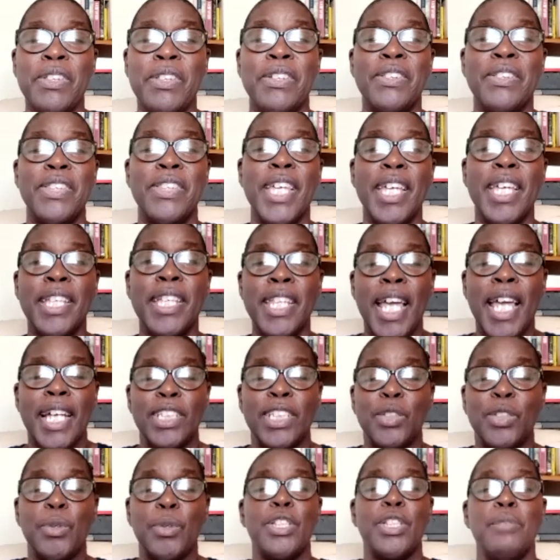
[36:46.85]
then
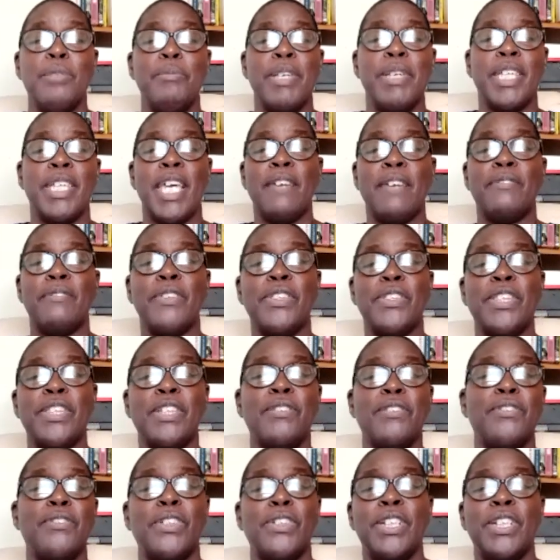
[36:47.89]
that's going to make everything
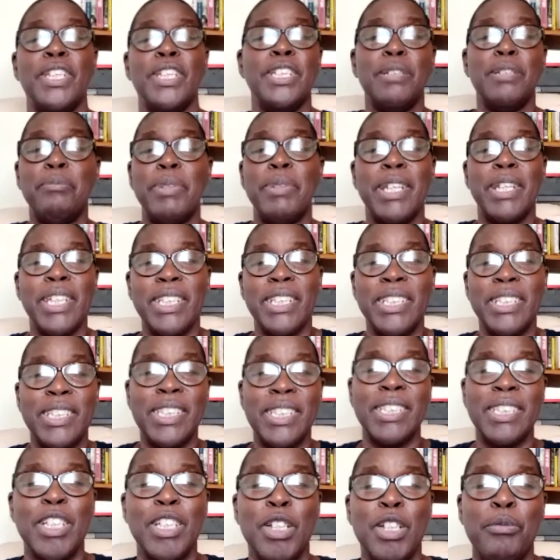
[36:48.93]
fall into
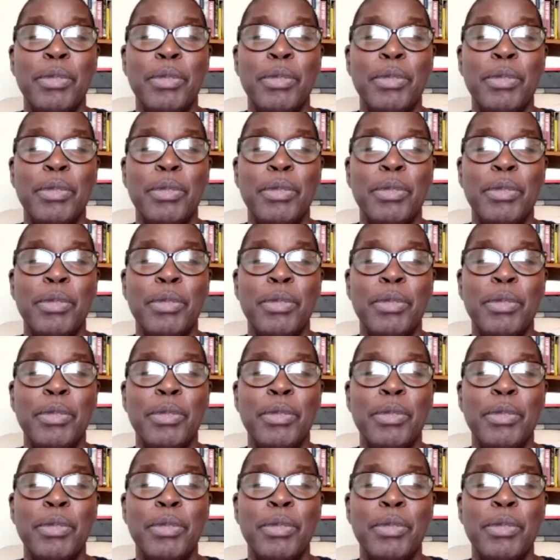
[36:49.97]
place.